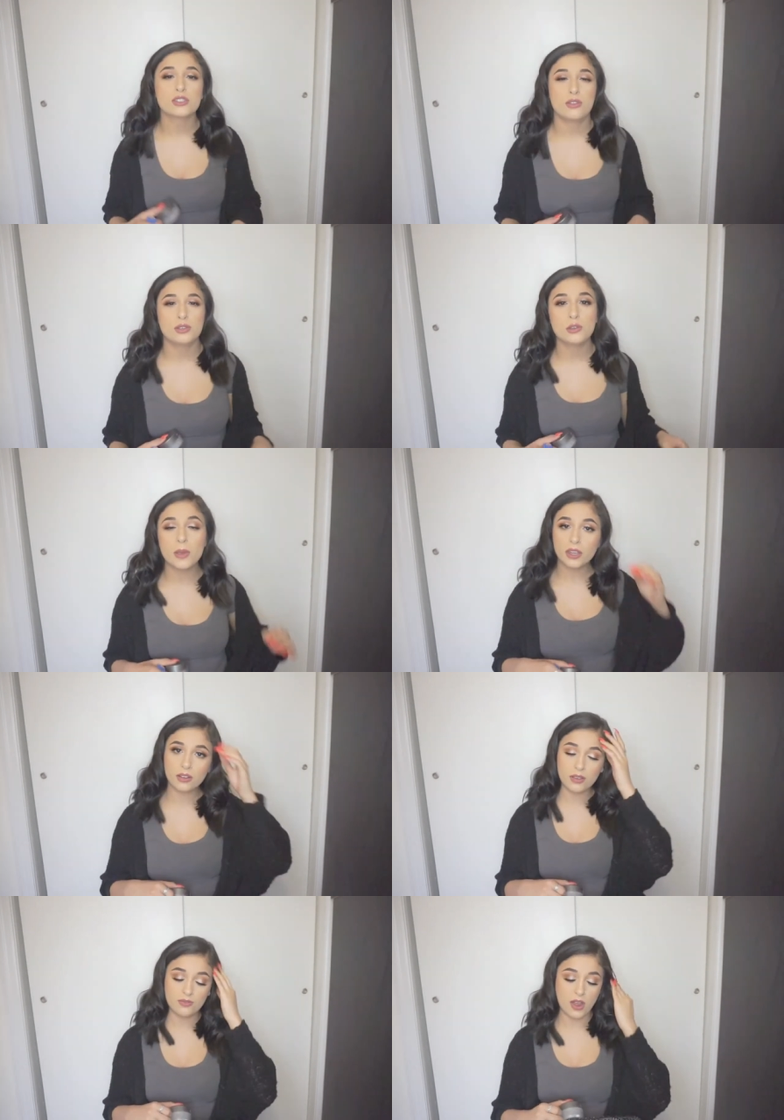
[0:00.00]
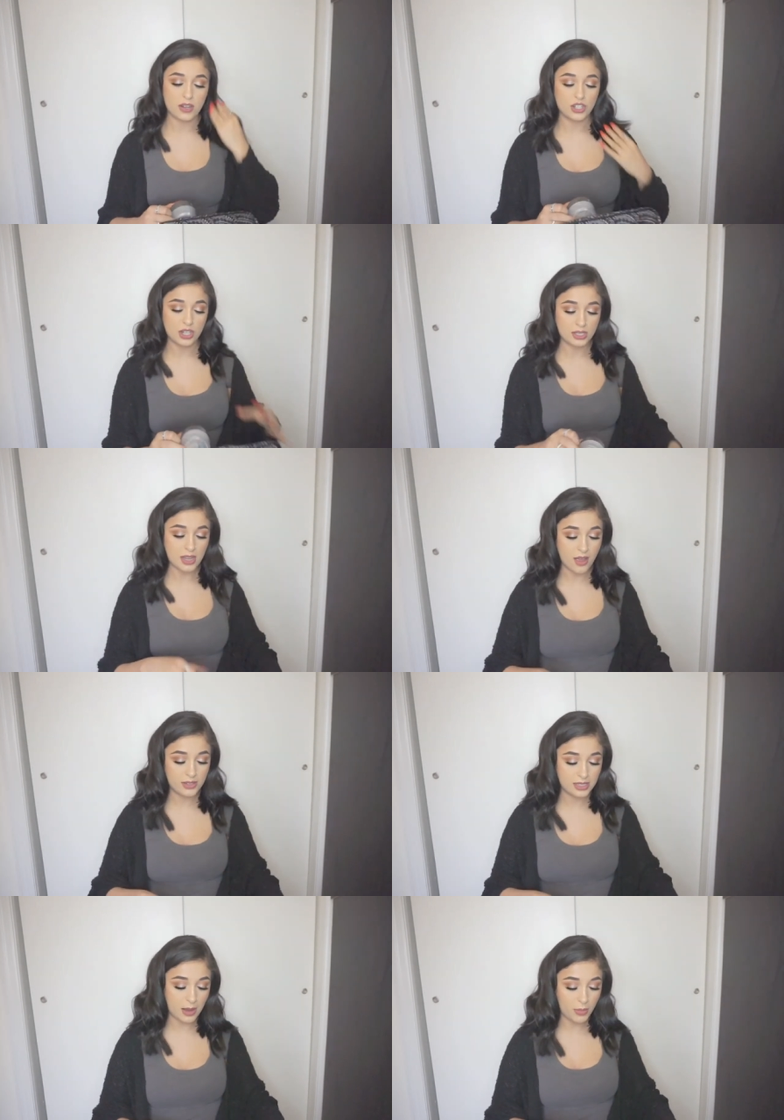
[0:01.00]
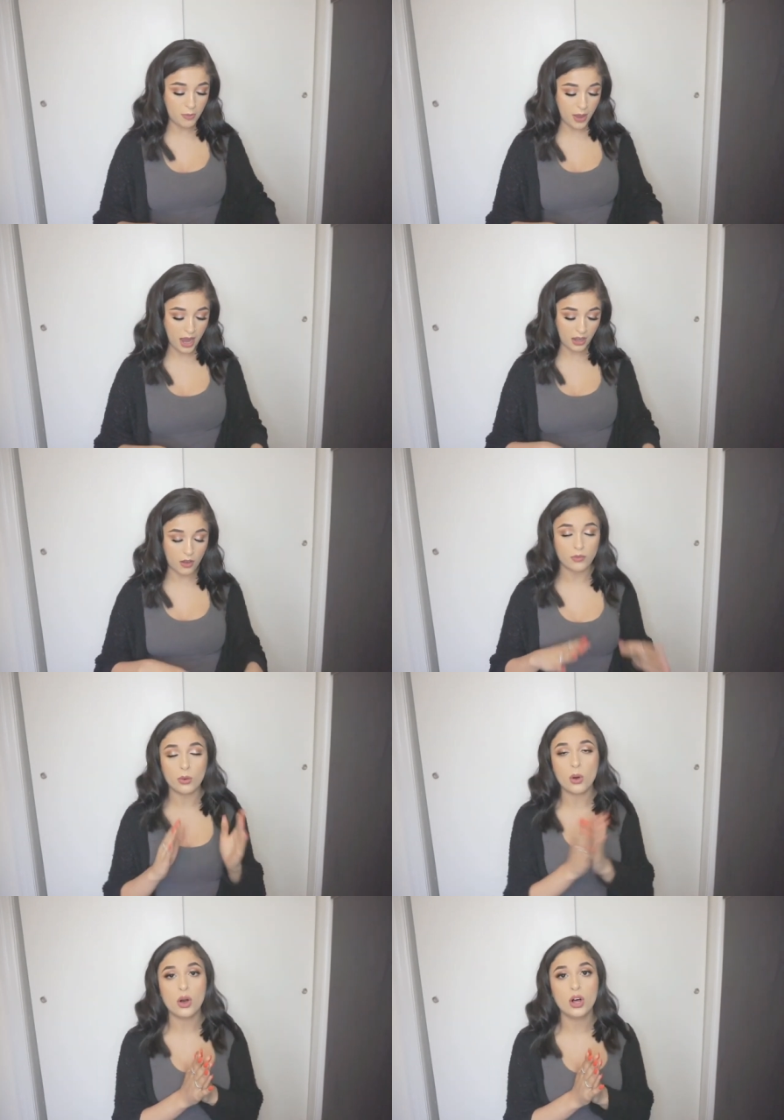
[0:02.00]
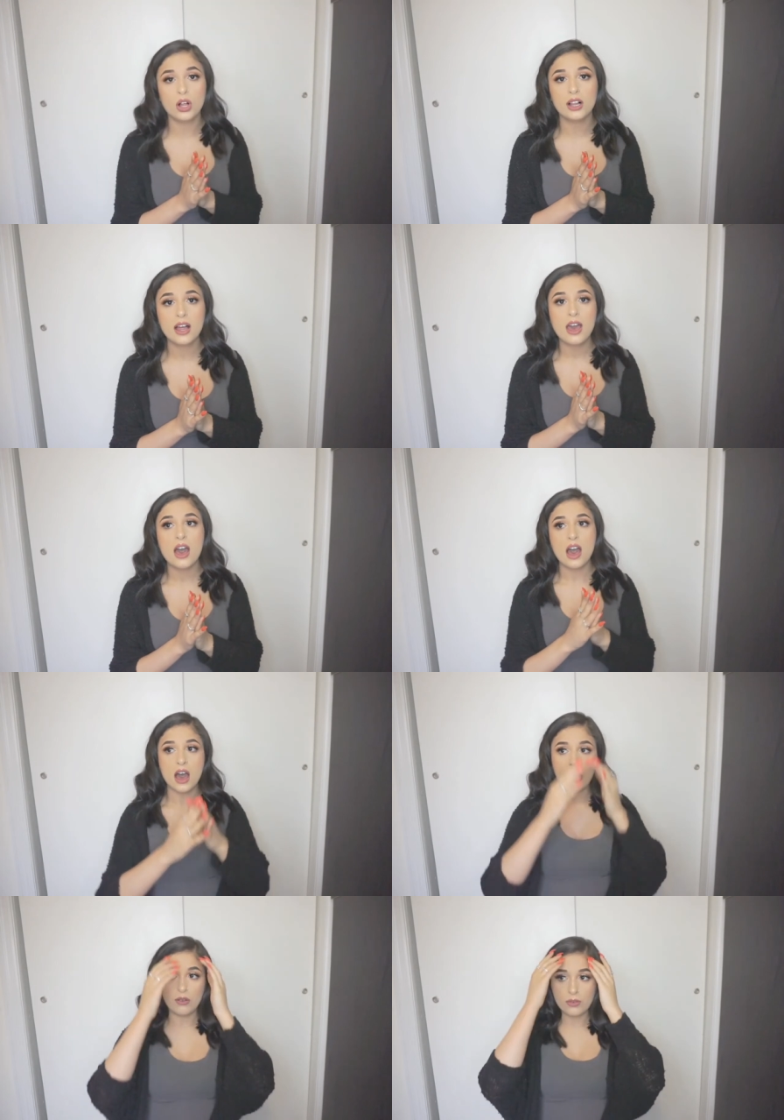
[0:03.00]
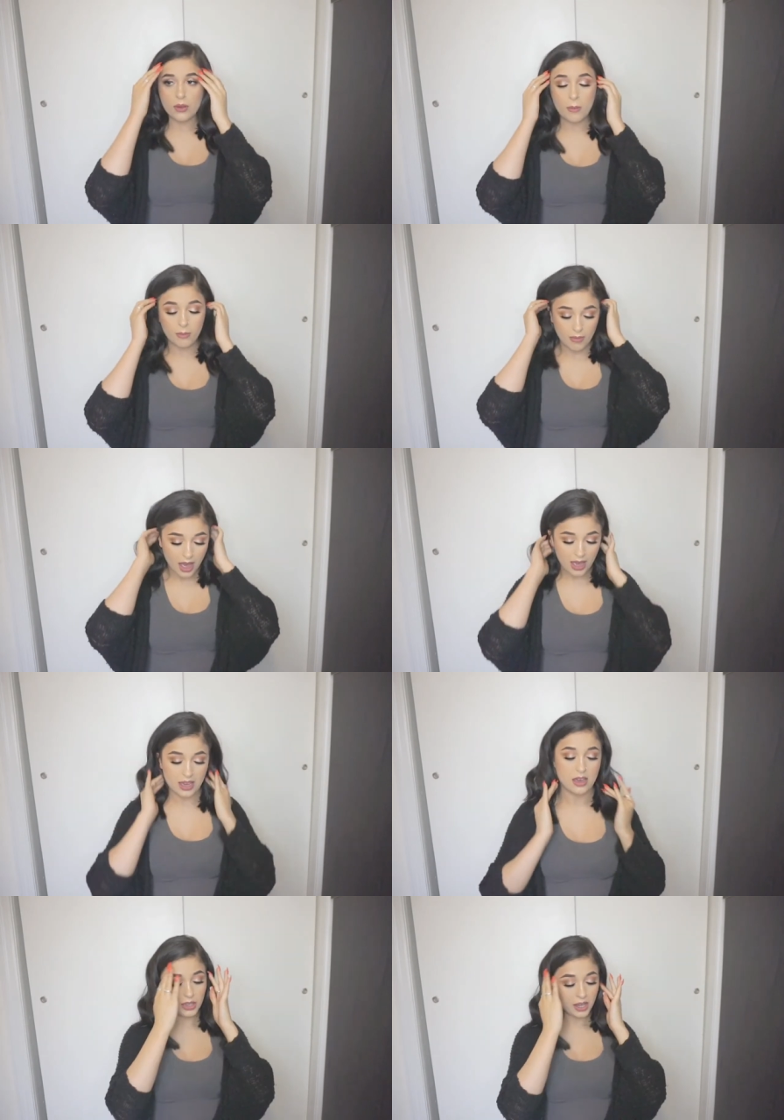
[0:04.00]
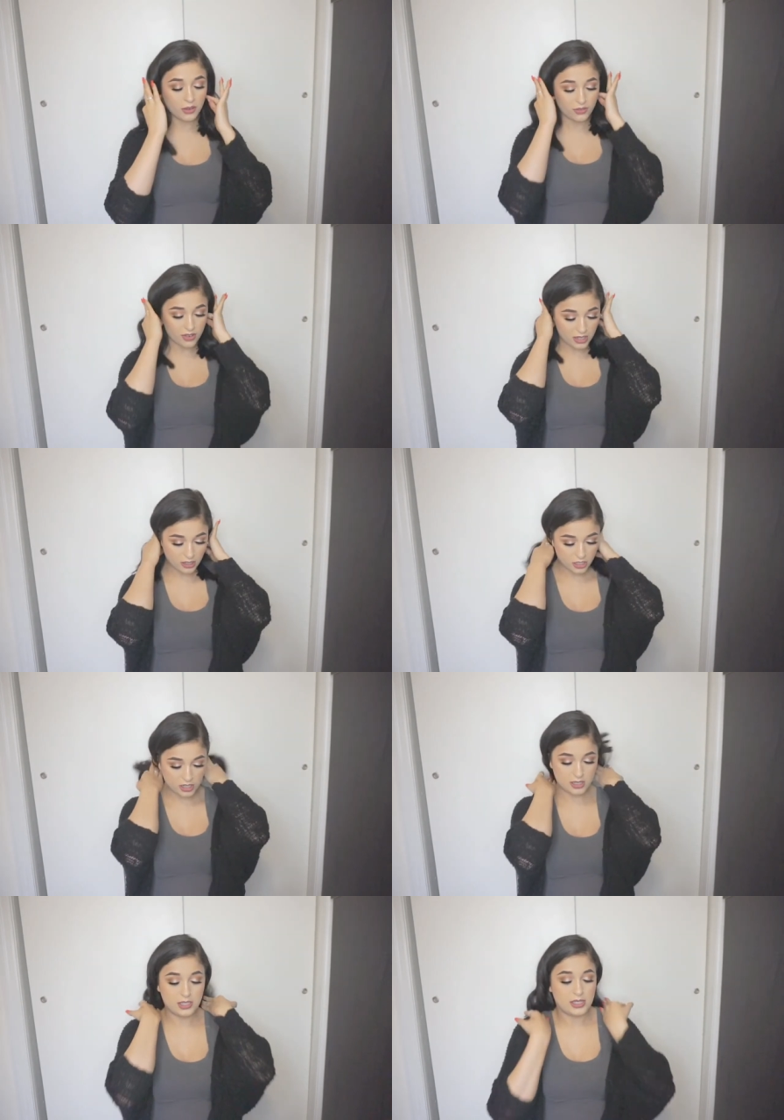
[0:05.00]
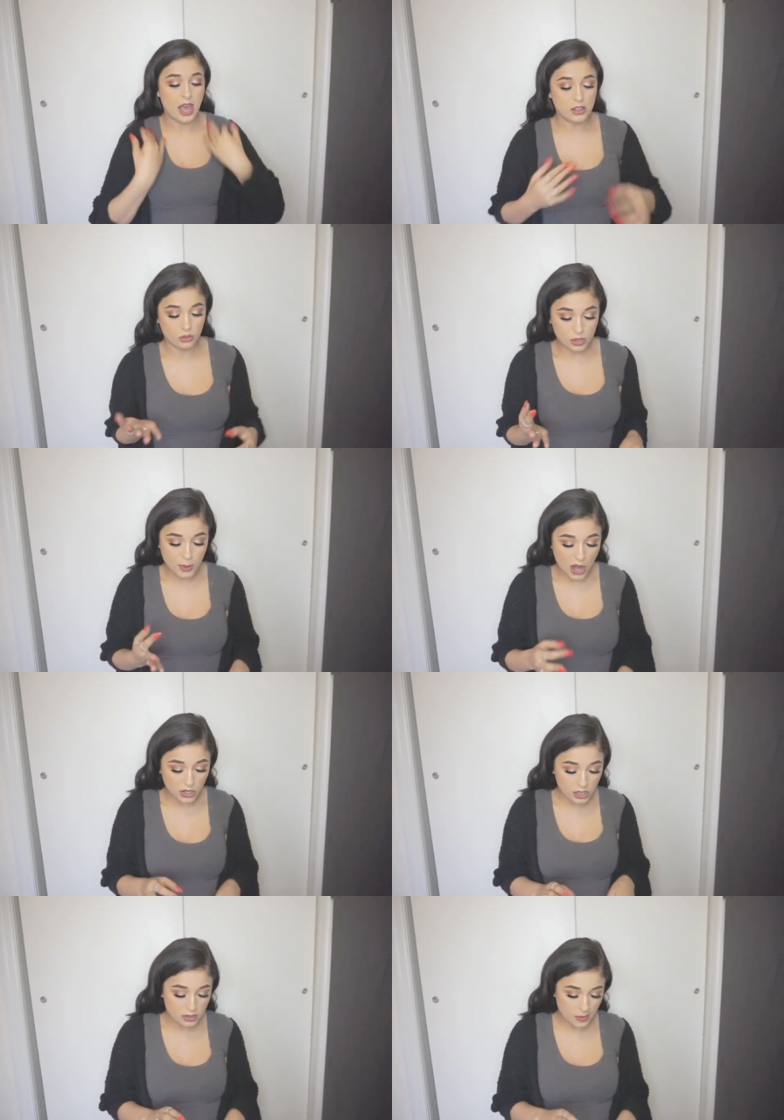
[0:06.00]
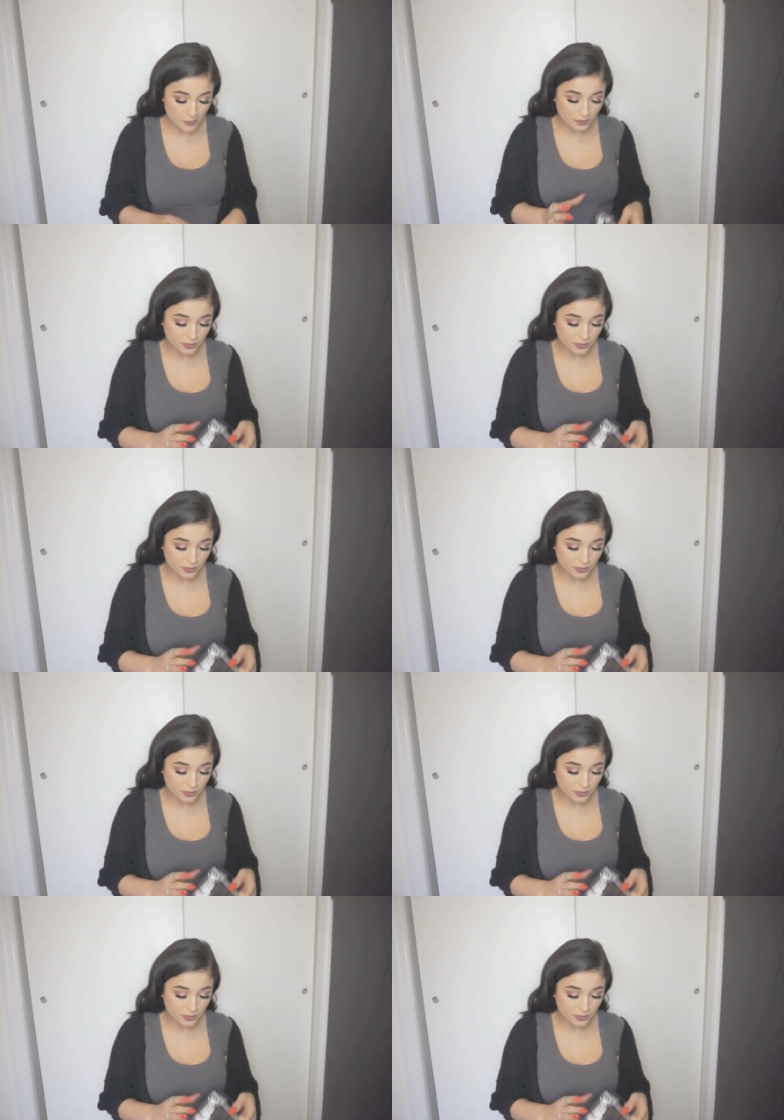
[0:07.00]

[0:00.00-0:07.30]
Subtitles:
So those are my cream foundations. I have a separate bag of all of my liquid foundations and loose powders.